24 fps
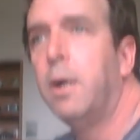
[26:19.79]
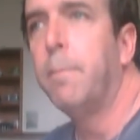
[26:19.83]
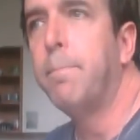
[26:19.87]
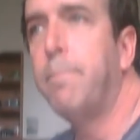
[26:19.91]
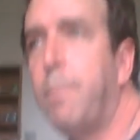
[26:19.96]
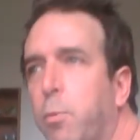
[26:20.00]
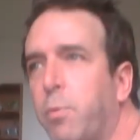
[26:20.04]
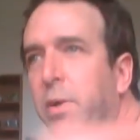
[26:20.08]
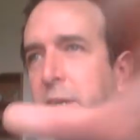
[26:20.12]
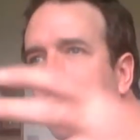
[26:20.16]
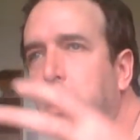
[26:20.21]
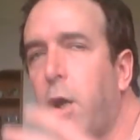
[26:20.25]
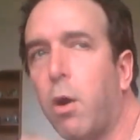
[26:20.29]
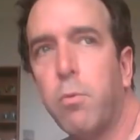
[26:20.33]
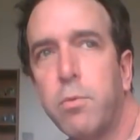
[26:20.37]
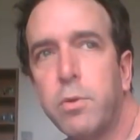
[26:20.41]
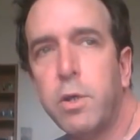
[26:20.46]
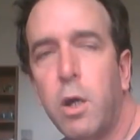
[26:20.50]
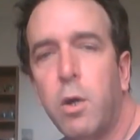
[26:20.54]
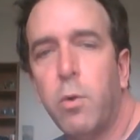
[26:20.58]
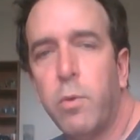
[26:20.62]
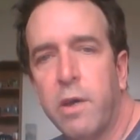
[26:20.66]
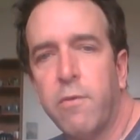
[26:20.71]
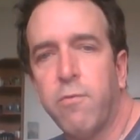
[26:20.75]
But we don't
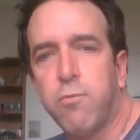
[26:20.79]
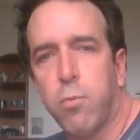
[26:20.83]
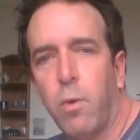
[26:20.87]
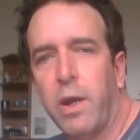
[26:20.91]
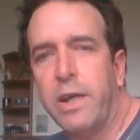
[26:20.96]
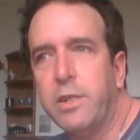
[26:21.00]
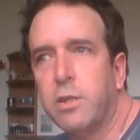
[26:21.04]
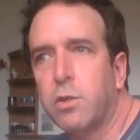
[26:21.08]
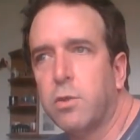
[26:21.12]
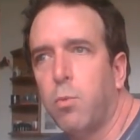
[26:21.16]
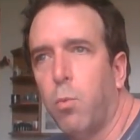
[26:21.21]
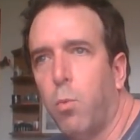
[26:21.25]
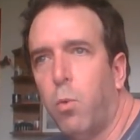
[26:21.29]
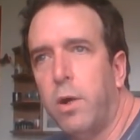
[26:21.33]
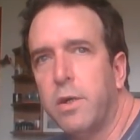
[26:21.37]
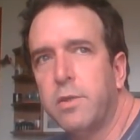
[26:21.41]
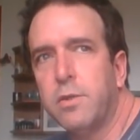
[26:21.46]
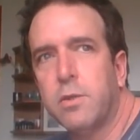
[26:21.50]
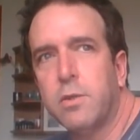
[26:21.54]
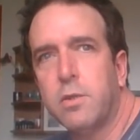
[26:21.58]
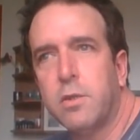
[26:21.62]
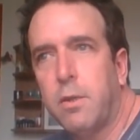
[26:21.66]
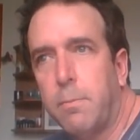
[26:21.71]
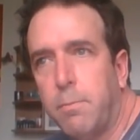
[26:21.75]
know if race
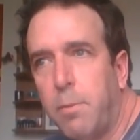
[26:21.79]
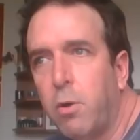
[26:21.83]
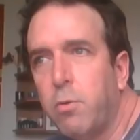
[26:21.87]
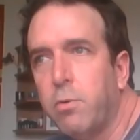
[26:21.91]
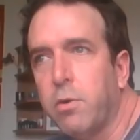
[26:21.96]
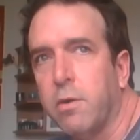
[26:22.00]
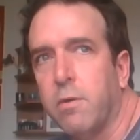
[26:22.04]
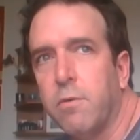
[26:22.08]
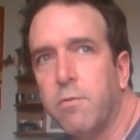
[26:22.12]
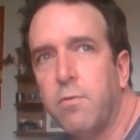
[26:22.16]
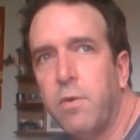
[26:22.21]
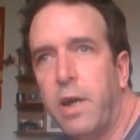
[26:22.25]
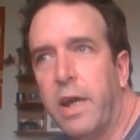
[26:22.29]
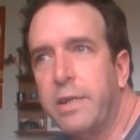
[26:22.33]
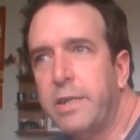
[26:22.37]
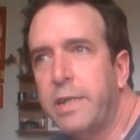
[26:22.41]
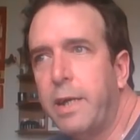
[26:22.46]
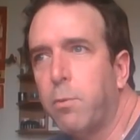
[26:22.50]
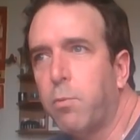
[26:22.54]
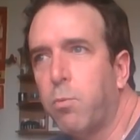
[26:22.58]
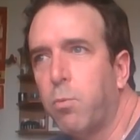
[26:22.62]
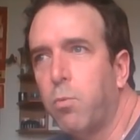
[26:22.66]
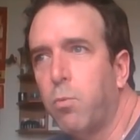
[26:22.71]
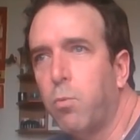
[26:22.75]
was the motive, and
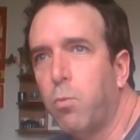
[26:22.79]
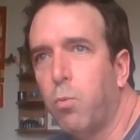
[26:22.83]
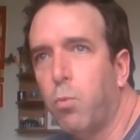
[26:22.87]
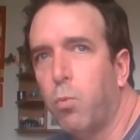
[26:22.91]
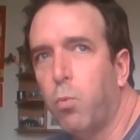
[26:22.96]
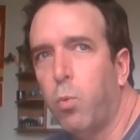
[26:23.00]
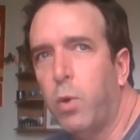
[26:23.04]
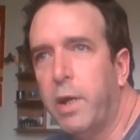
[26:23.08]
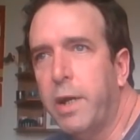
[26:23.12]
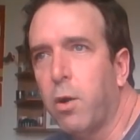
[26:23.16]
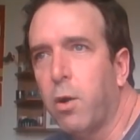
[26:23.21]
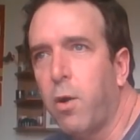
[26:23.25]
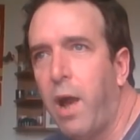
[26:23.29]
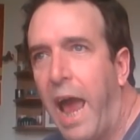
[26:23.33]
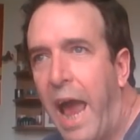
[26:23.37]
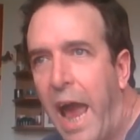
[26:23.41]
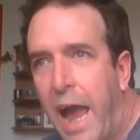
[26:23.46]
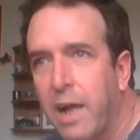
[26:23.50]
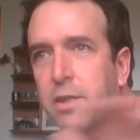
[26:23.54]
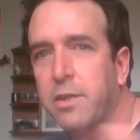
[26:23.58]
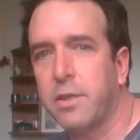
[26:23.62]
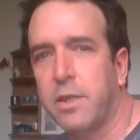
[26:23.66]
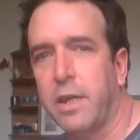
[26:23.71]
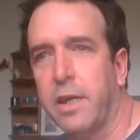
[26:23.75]
yet we are
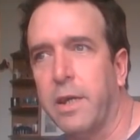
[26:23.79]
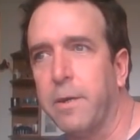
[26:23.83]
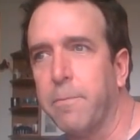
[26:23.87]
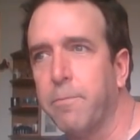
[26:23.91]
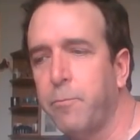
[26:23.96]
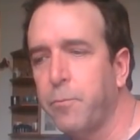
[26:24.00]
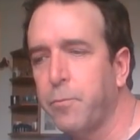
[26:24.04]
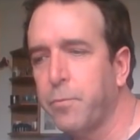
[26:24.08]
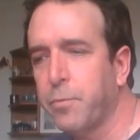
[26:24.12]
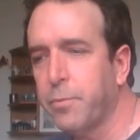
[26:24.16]
acting.